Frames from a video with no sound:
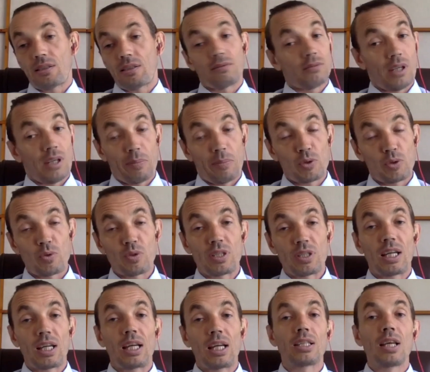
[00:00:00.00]

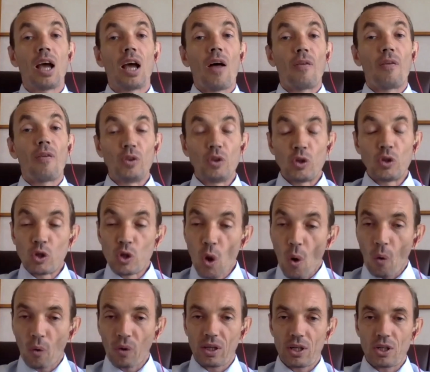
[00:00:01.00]
up-to-date
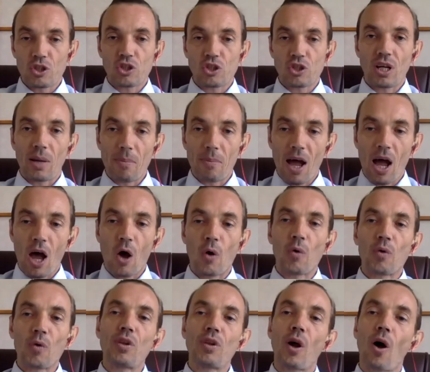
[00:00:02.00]
knowledge
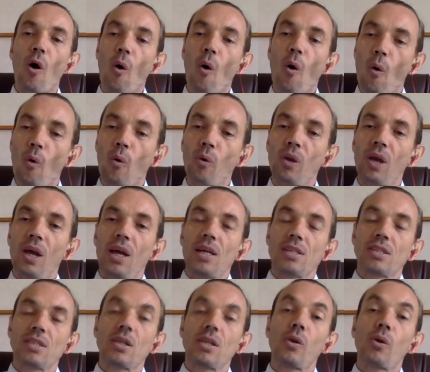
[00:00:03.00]
about the whole
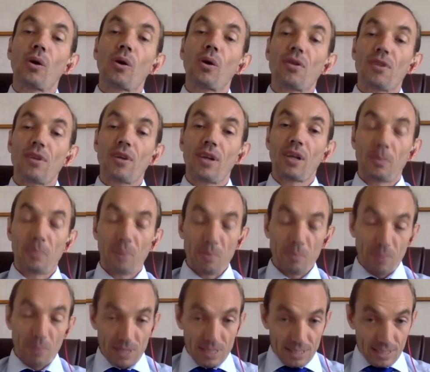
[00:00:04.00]
cellular therapy
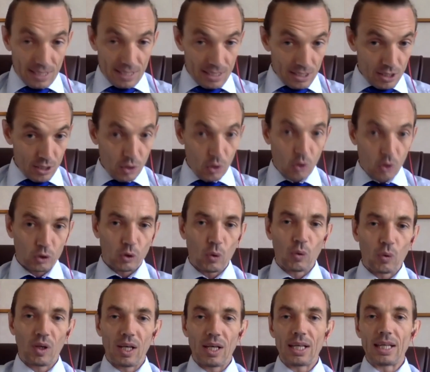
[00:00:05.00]
business, not
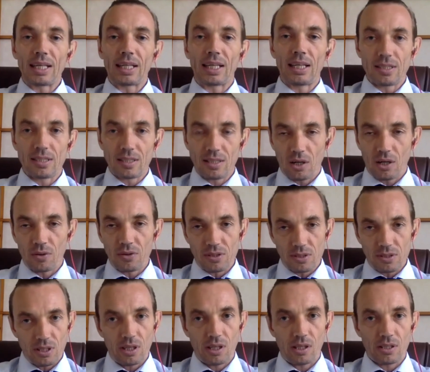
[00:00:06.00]
only Kintaro
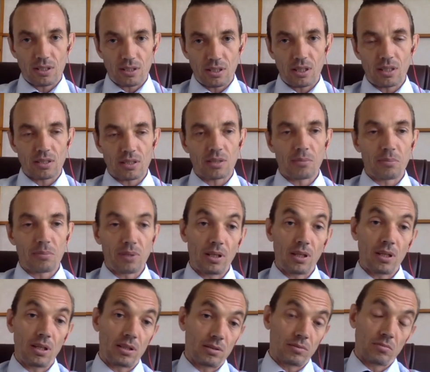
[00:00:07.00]
cells as a being,